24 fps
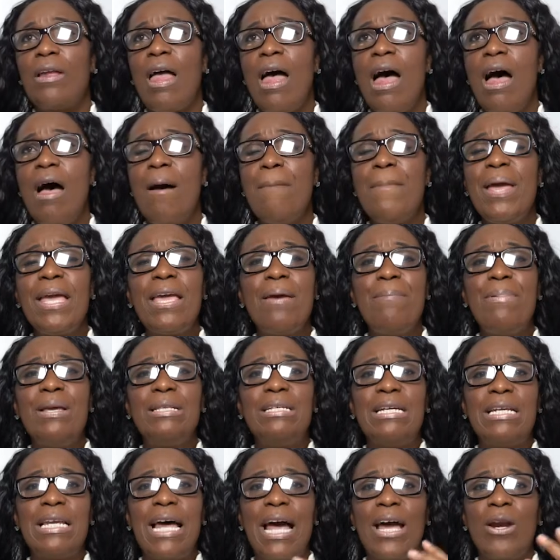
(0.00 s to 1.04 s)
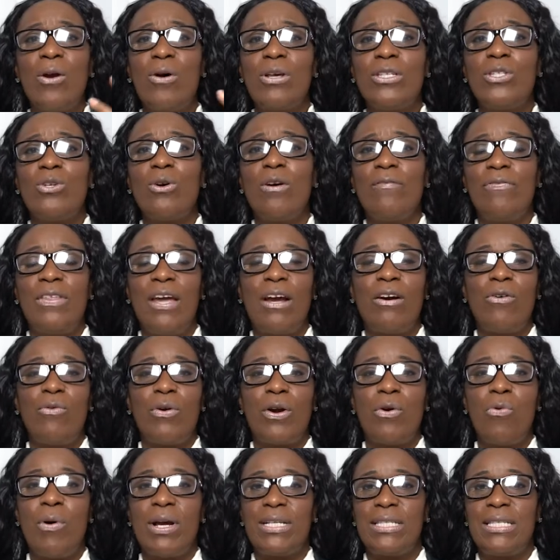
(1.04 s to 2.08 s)
It can be denied also if they are
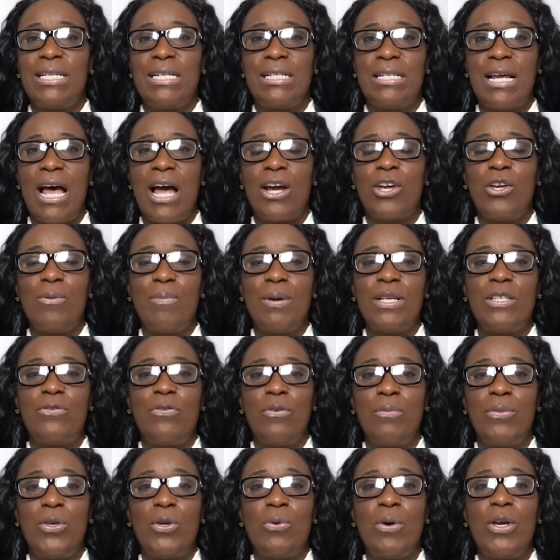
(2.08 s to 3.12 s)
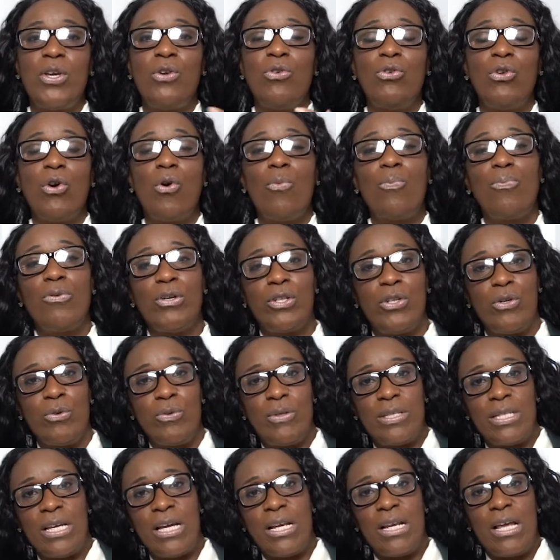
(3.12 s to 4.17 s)
requesting documents from you and you don't
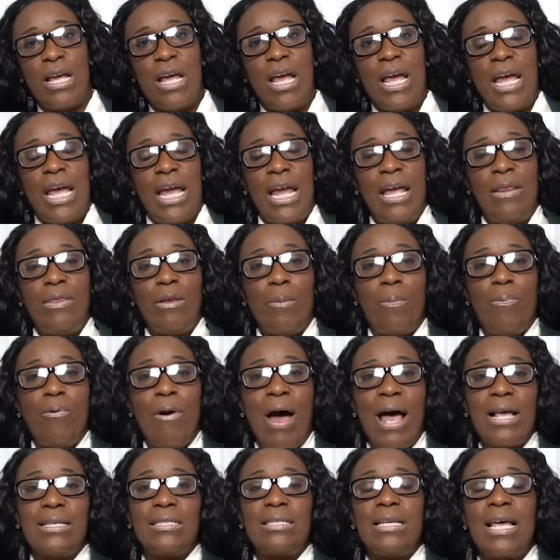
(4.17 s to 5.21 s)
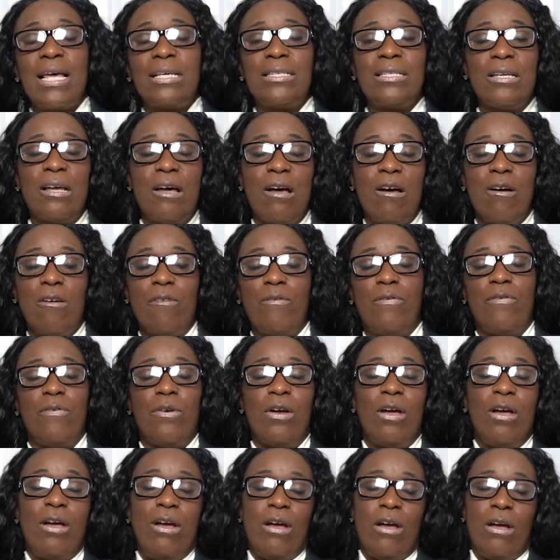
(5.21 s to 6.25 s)
produce it. In the process of
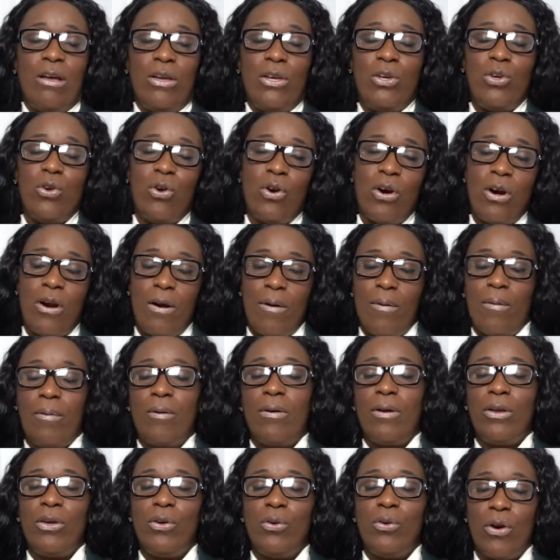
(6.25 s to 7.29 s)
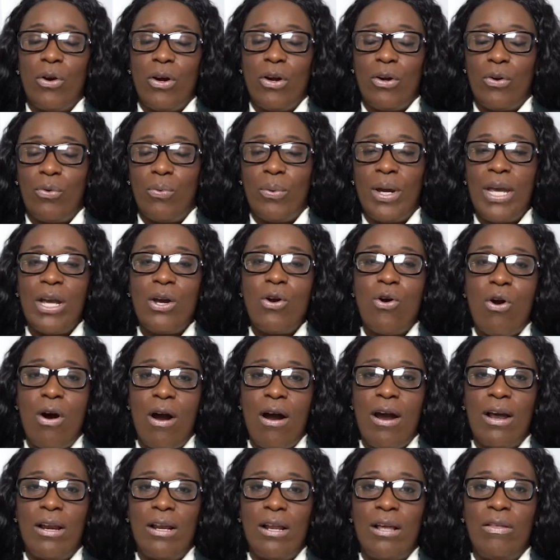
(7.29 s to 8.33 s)
your green
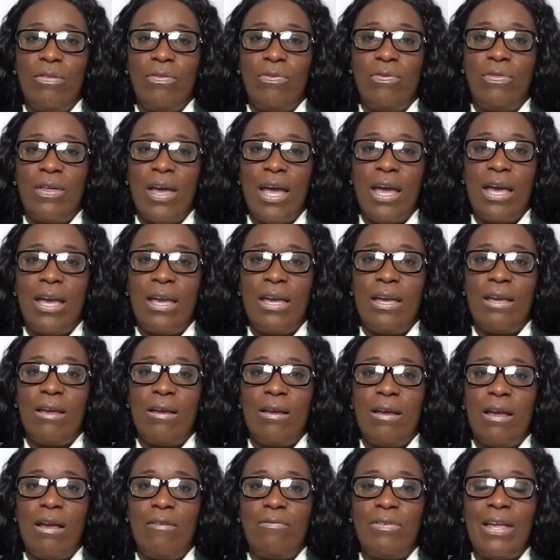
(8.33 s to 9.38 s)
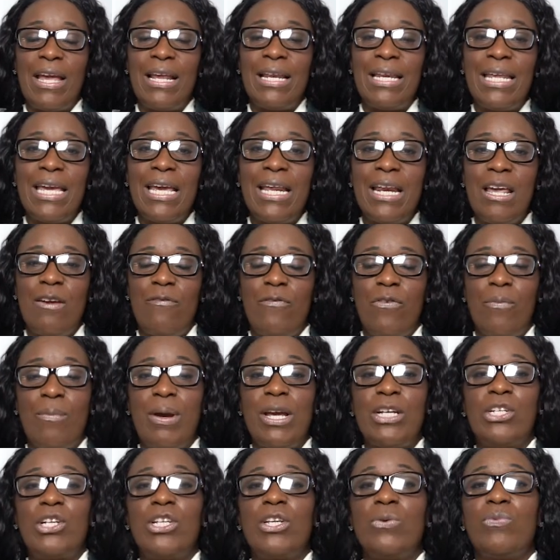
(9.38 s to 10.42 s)
card, if they need
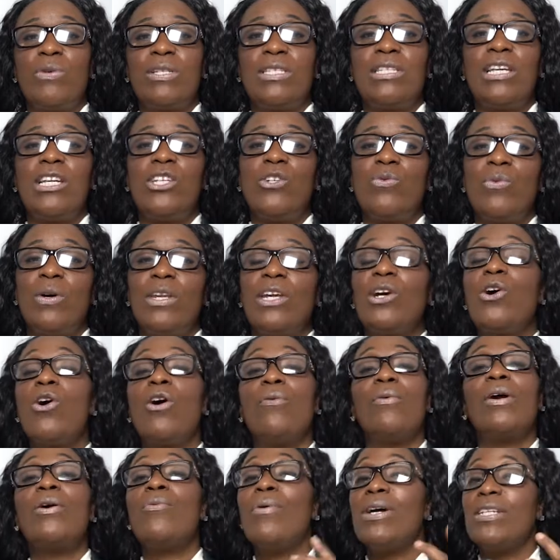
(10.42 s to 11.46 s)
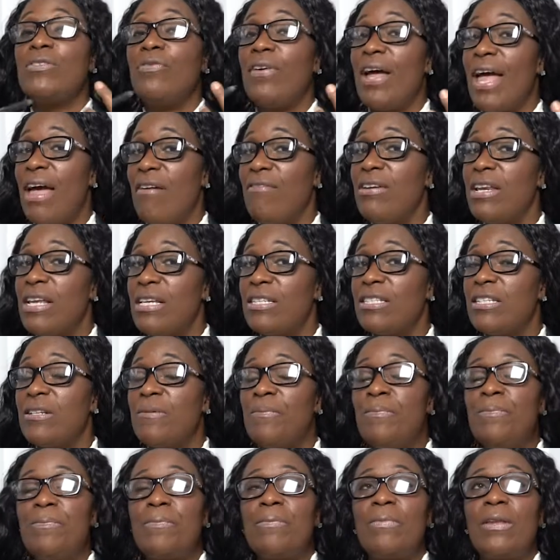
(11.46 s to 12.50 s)
information, they will send you what they call request for evidence.
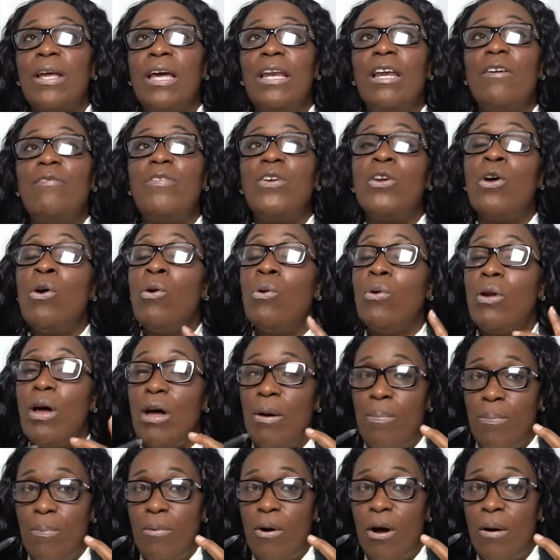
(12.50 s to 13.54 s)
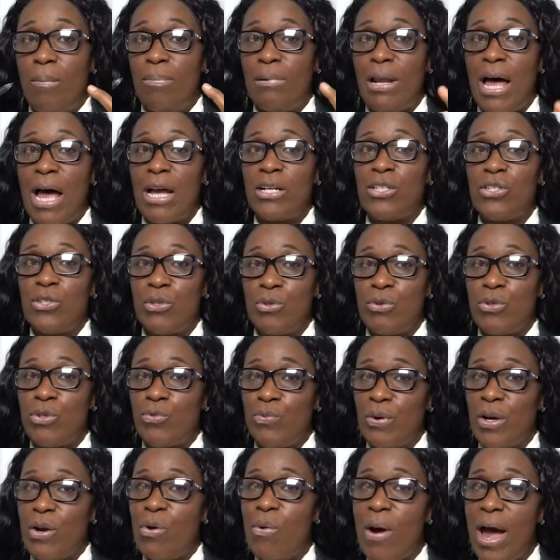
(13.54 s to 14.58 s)
And if you don't oblige to
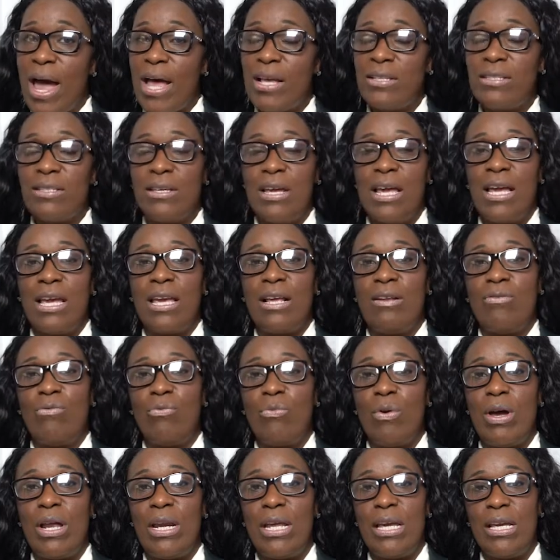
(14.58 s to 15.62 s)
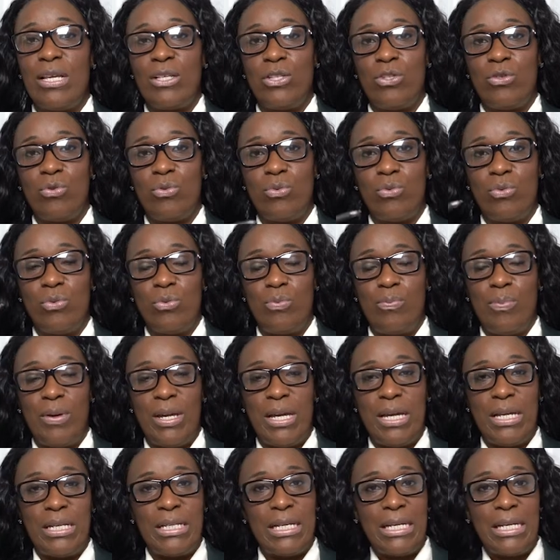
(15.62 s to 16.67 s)
those requests, it can run into
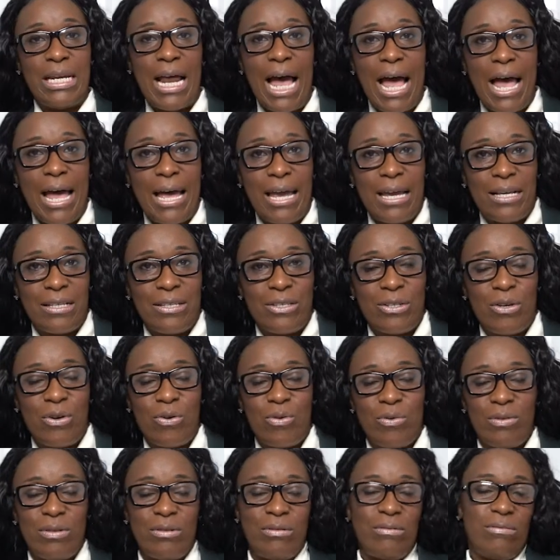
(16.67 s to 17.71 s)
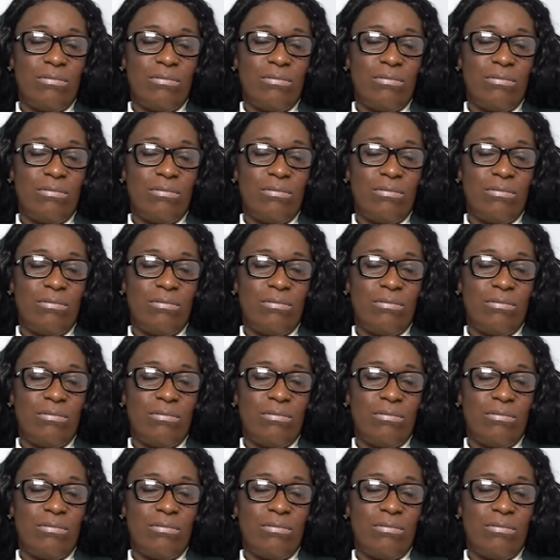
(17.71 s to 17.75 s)
being denied. So,